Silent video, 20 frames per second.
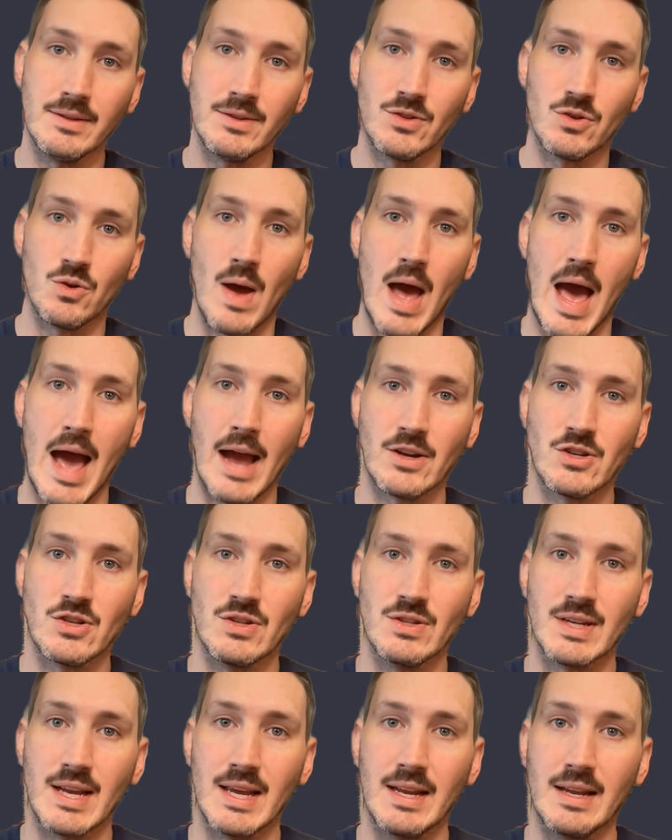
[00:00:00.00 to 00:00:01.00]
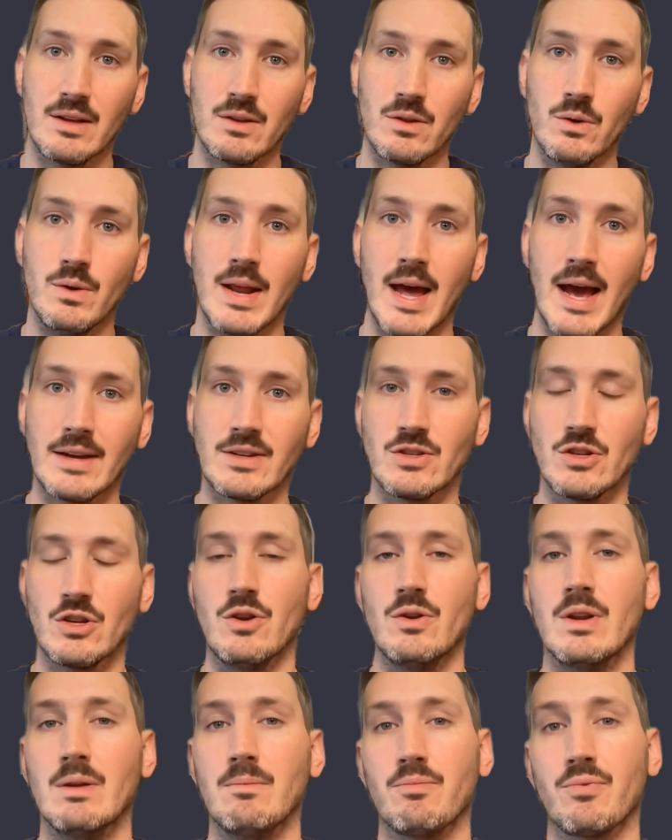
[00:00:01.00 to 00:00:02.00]
So actions can include
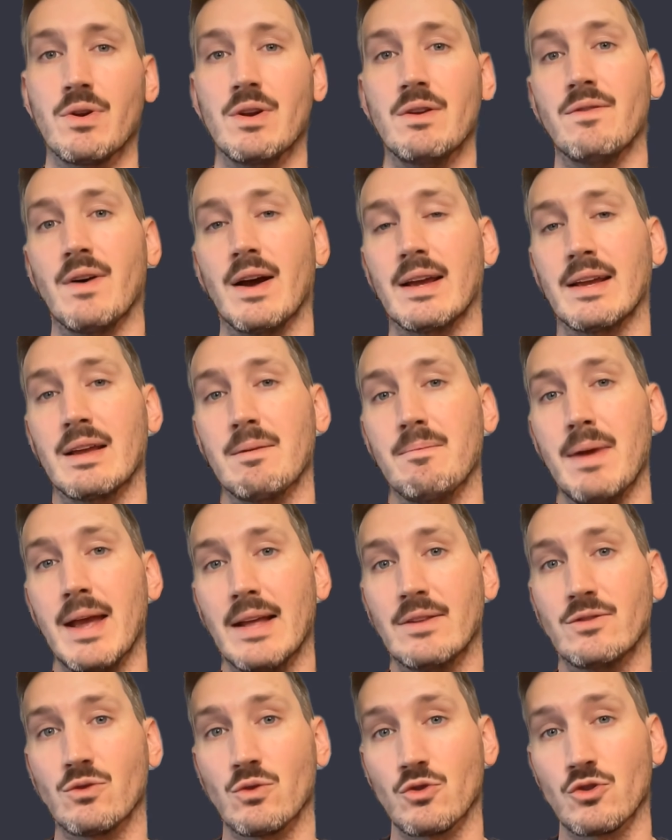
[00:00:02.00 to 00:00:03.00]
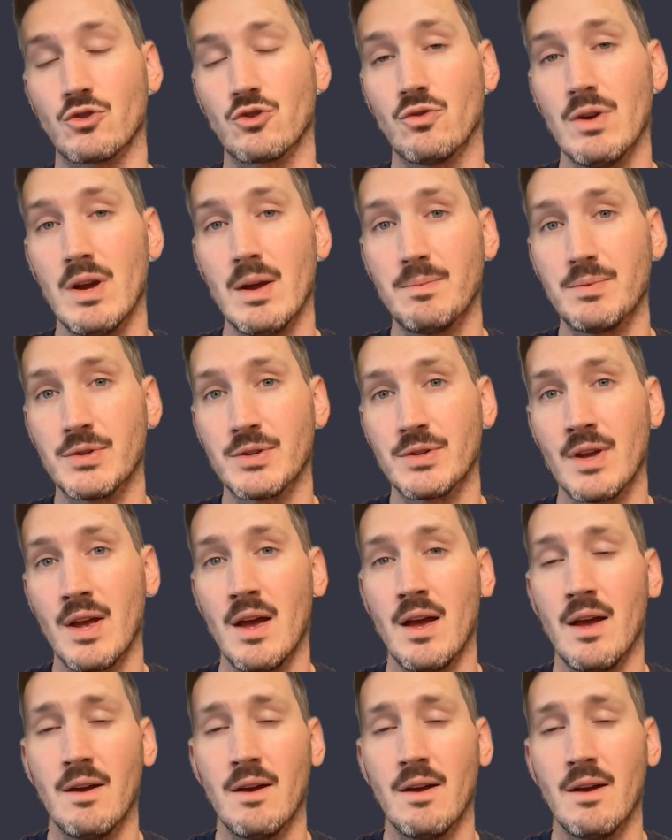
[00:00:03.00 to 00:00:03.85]
executing predefined commands or scripts.